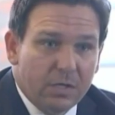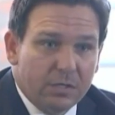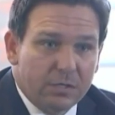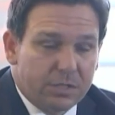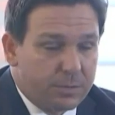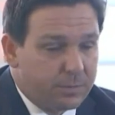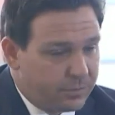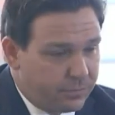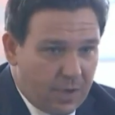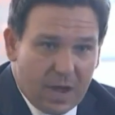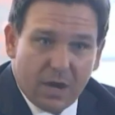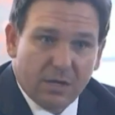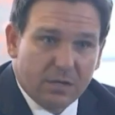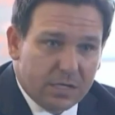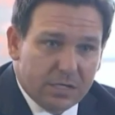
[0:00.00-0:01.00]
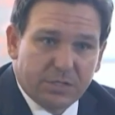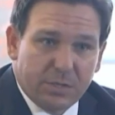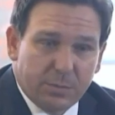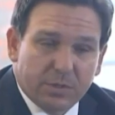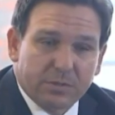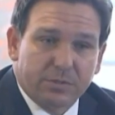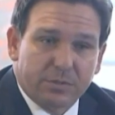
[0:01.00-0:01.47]
She was fired because she
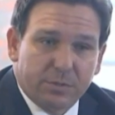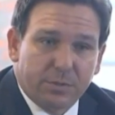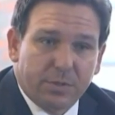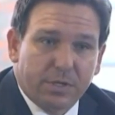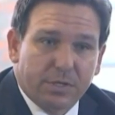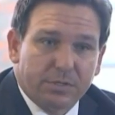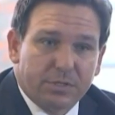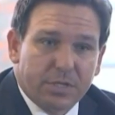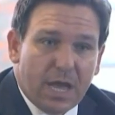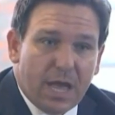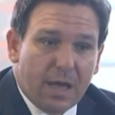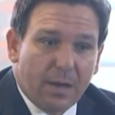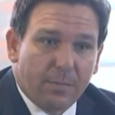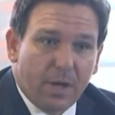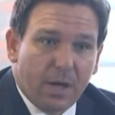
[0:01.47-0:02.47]
wasn't doing a good job.